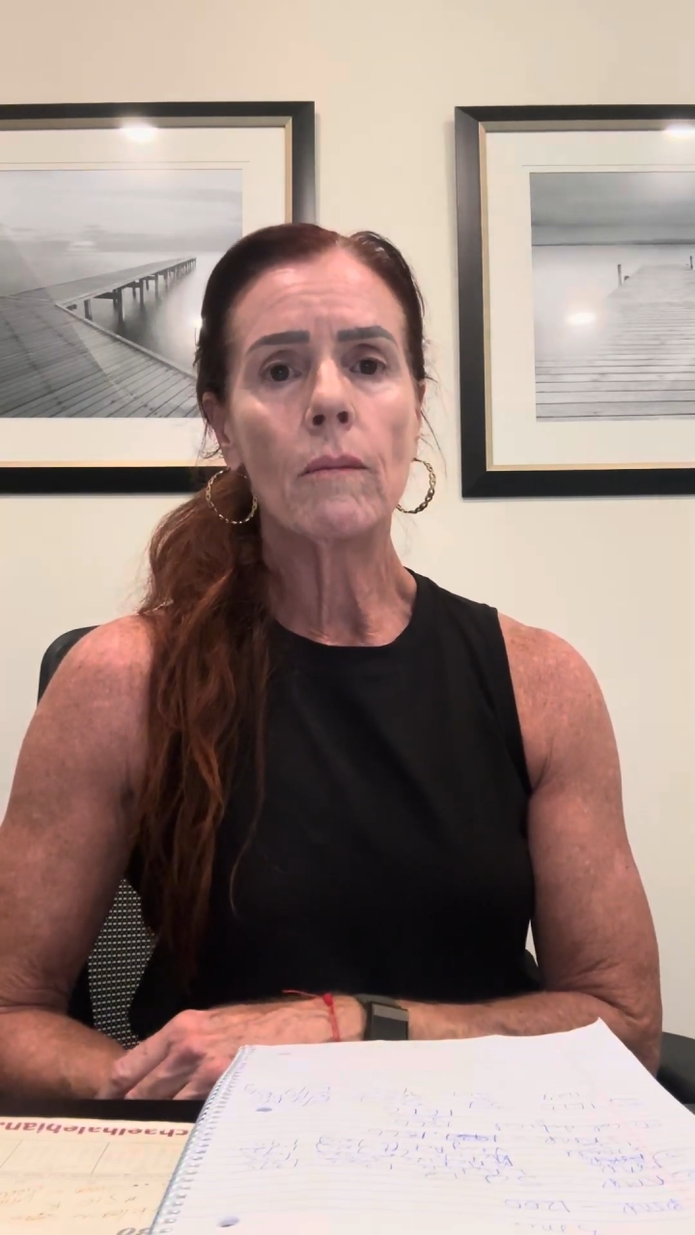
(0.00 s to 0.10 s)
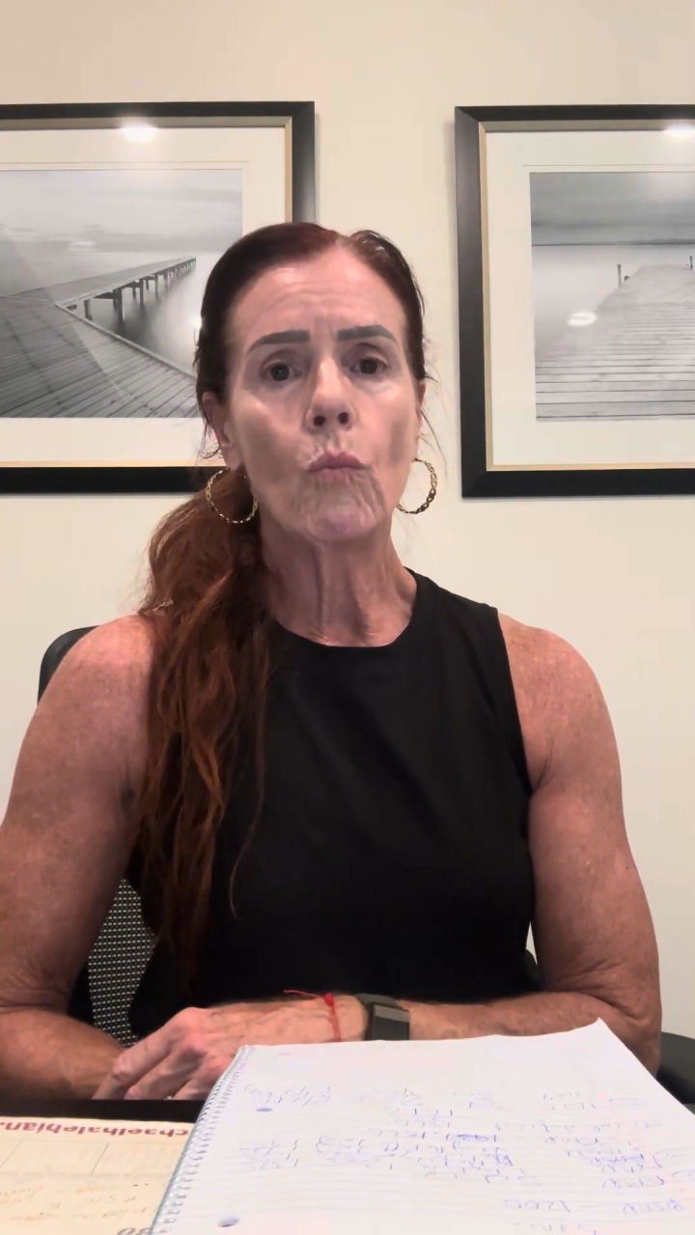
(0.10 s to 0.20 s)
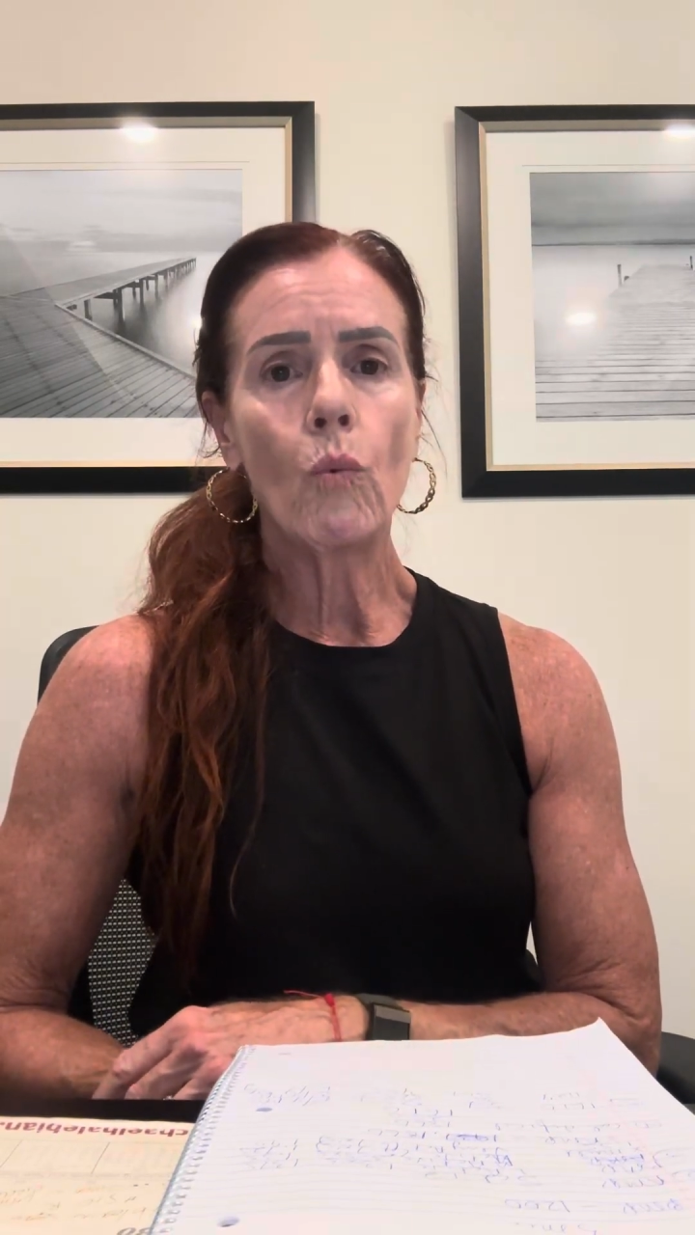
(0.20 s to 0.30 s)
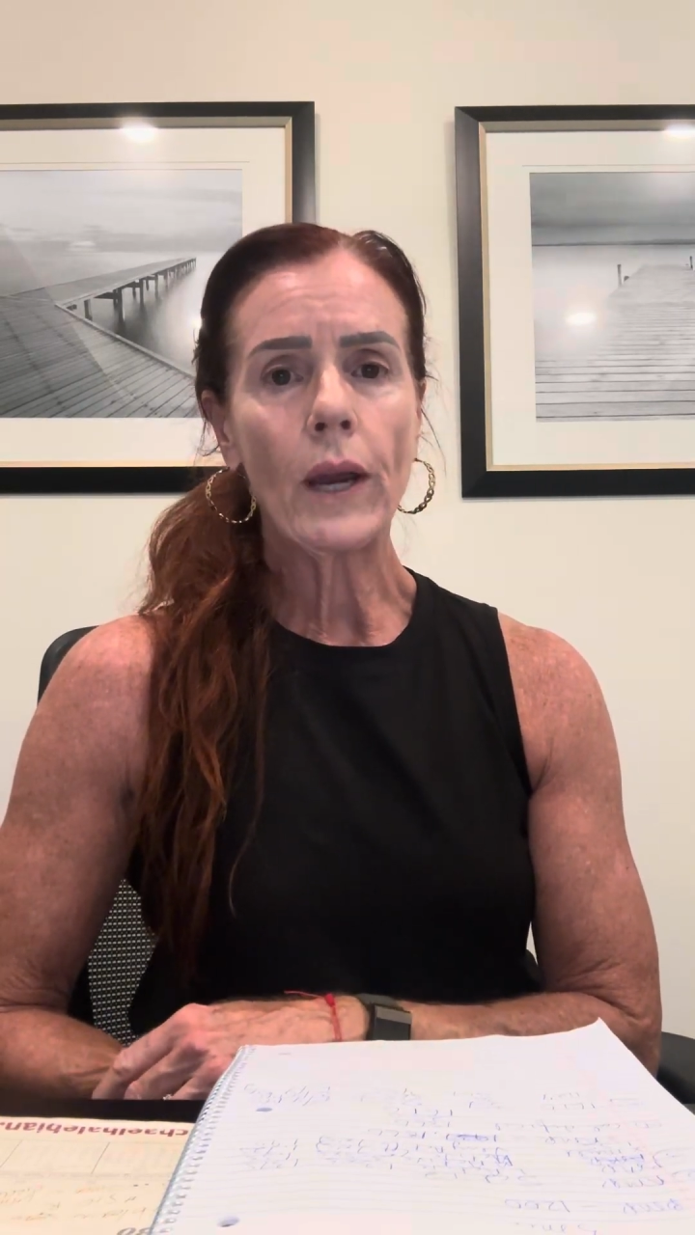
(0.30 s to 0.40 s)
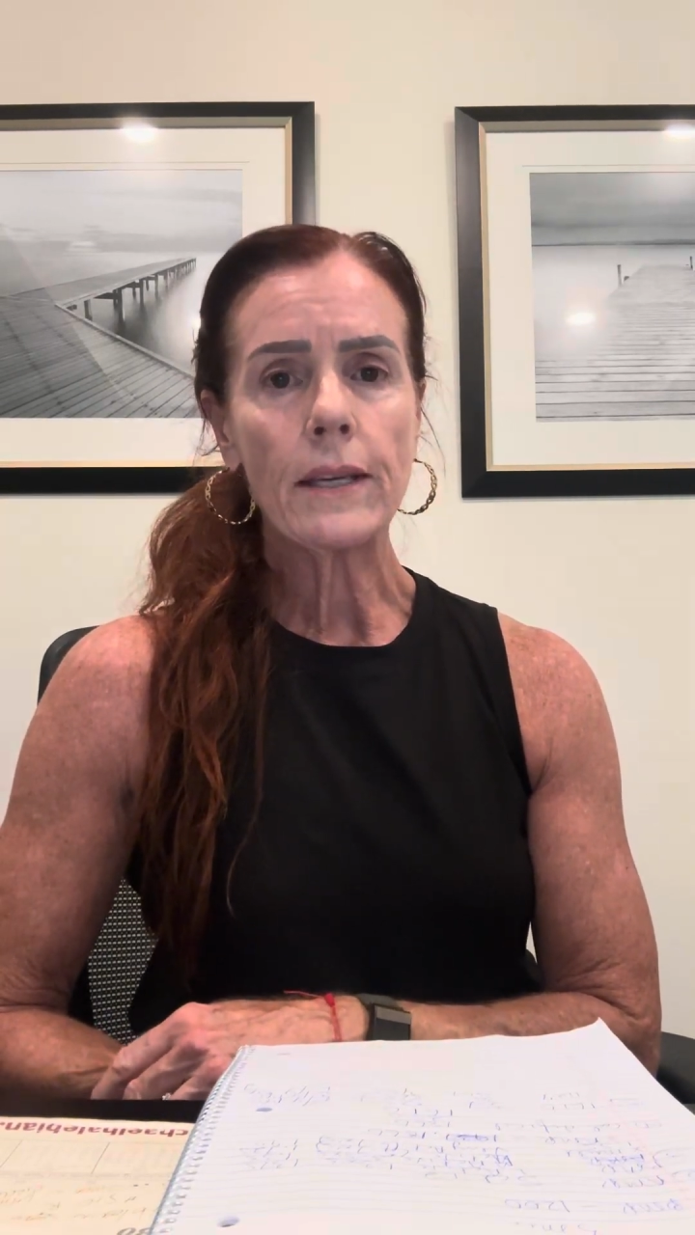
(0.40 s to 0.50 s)

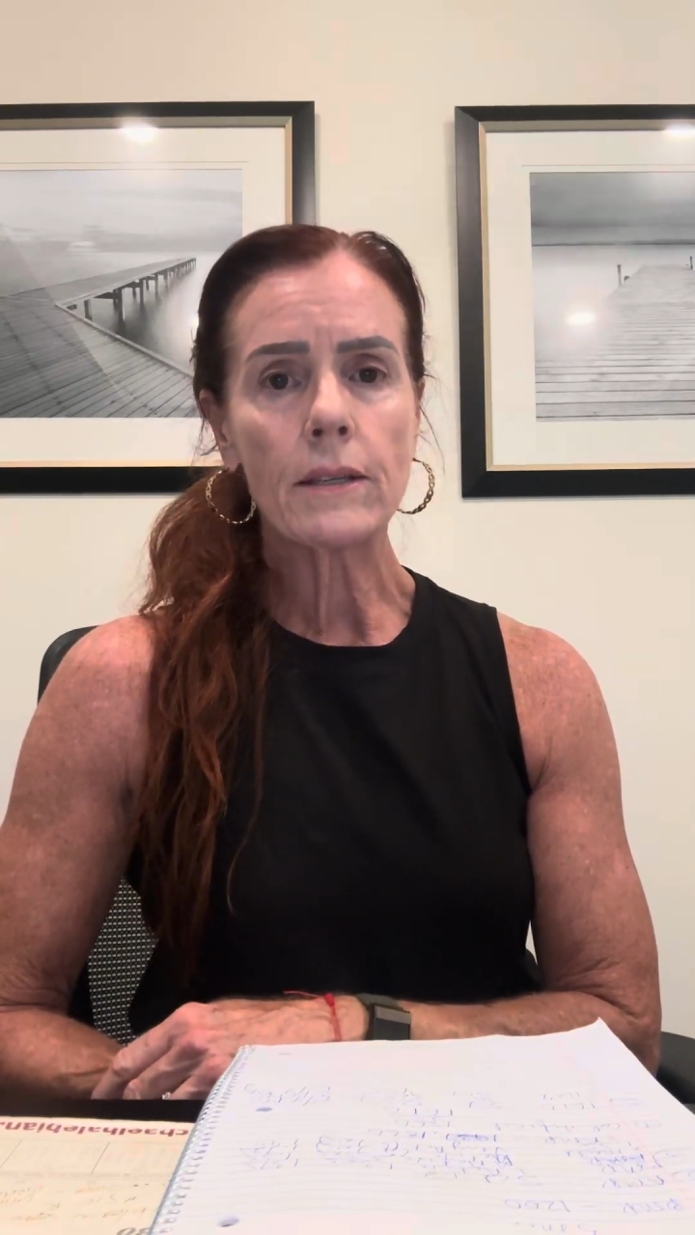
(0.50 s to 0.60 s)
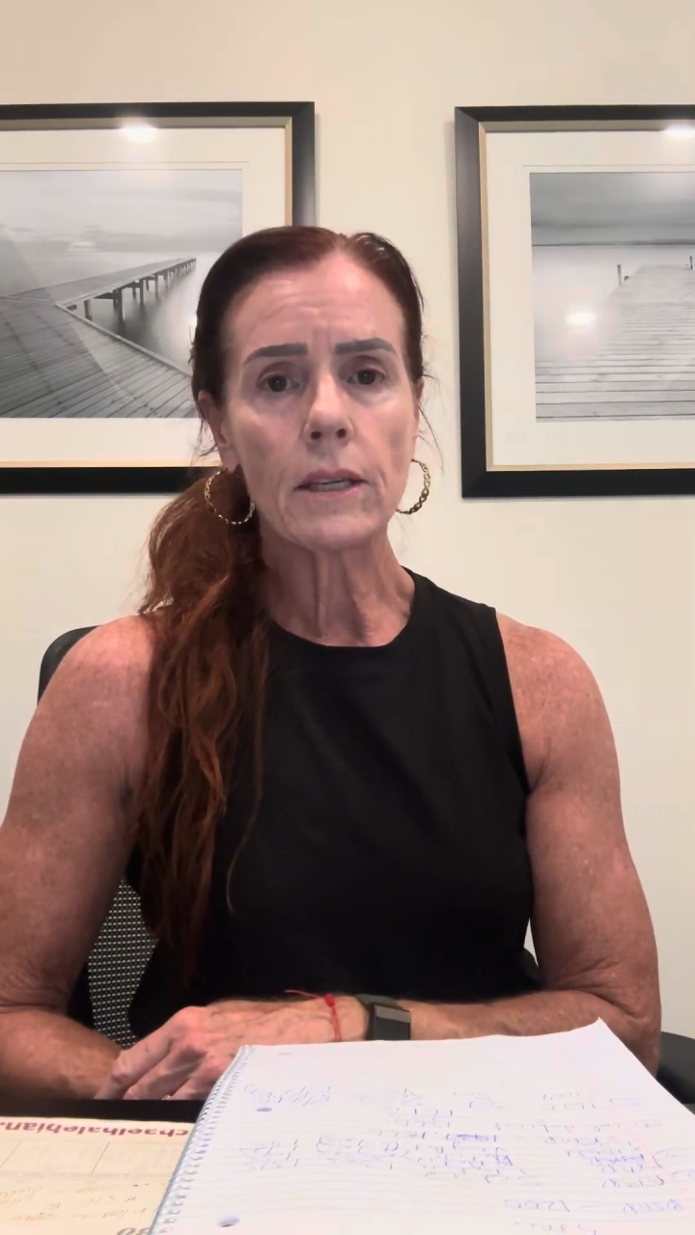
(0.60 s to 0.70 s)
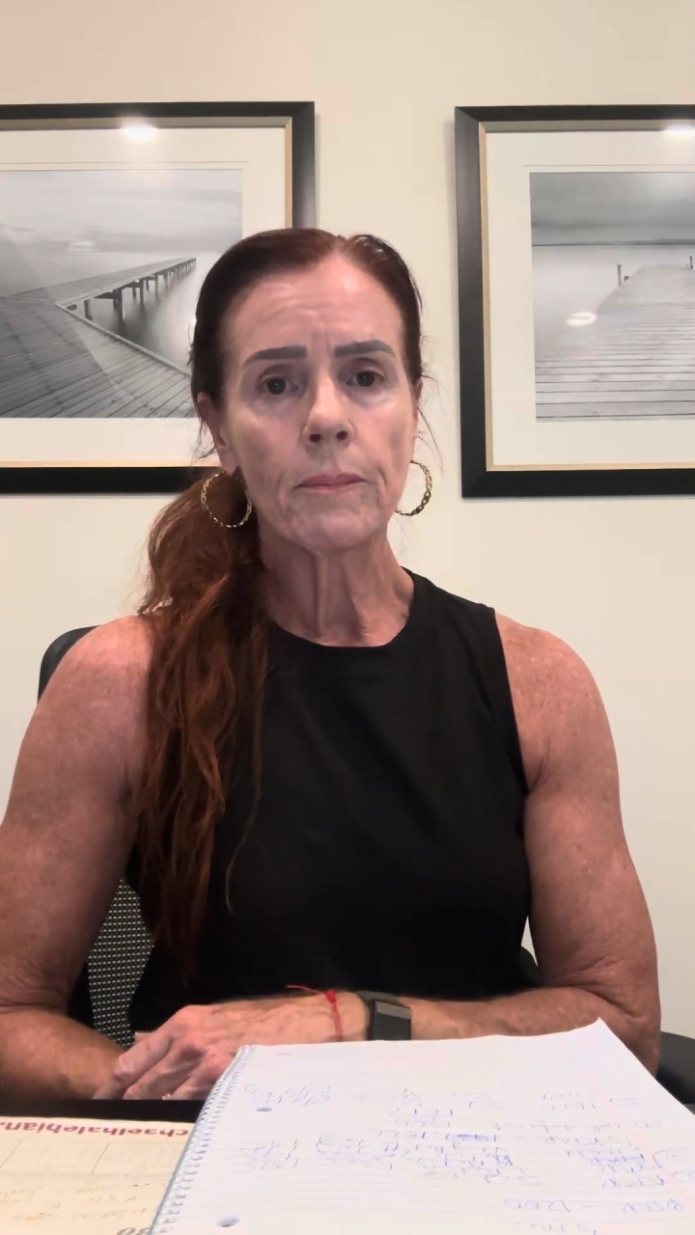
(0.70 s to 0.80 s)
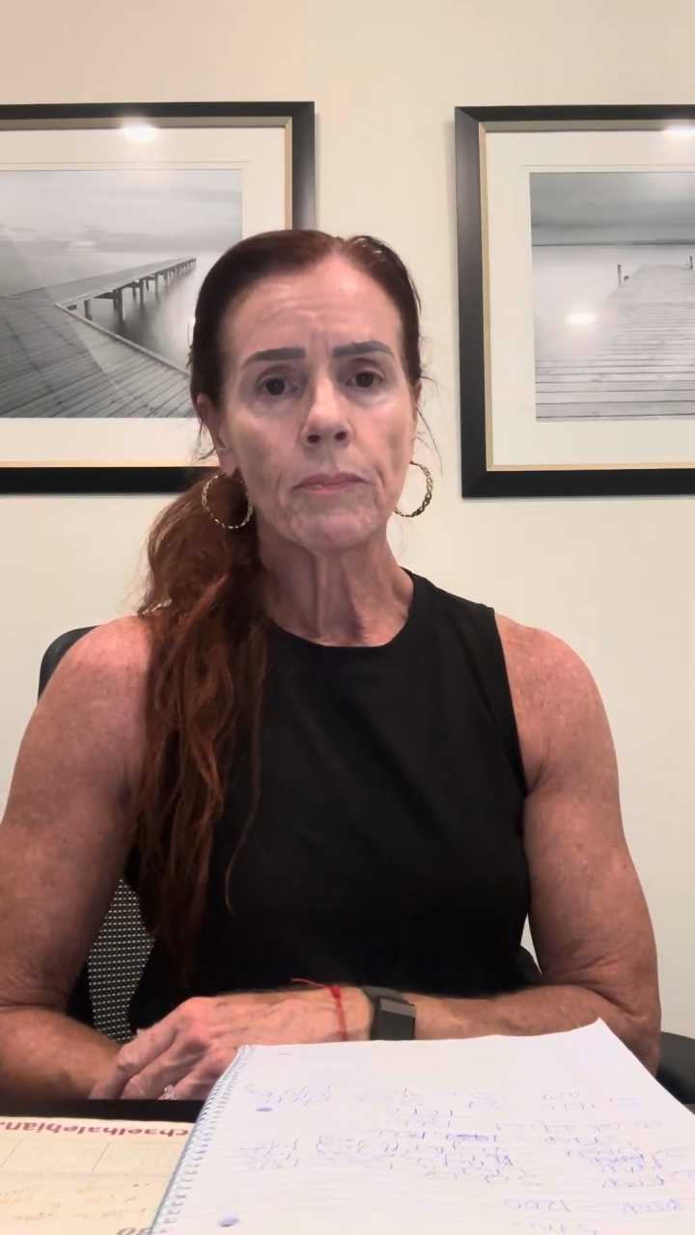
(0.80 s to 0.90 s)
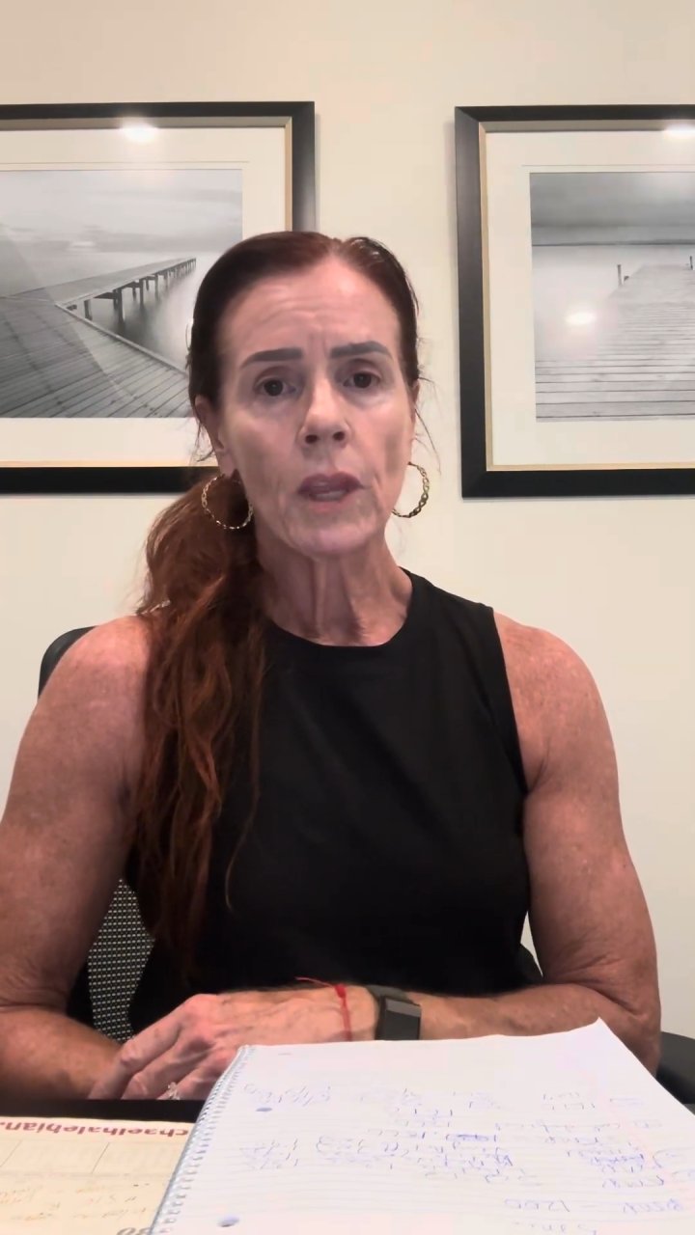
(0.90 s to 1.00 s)
weight.